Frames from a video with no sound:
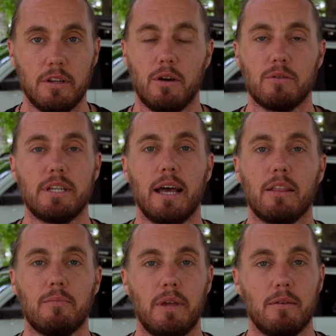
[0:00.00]
you know,
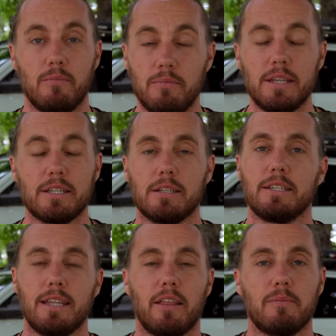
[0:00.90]
telling me basically
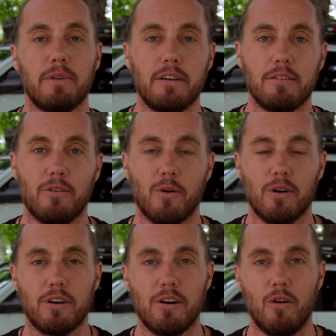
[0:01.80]
selling me
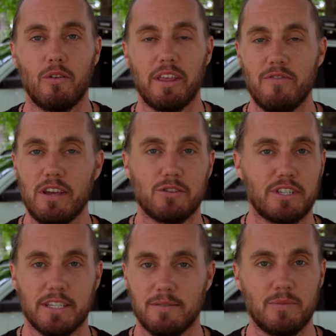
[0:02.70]
for Overland vehicle
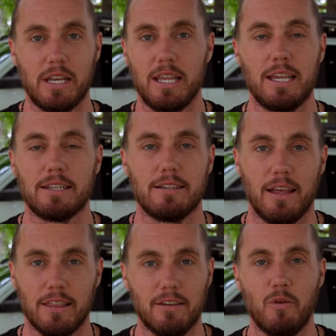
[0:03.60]
systems and he gets
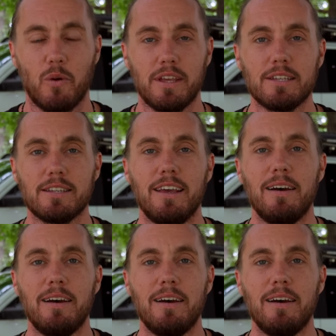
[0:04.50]
nothing for this.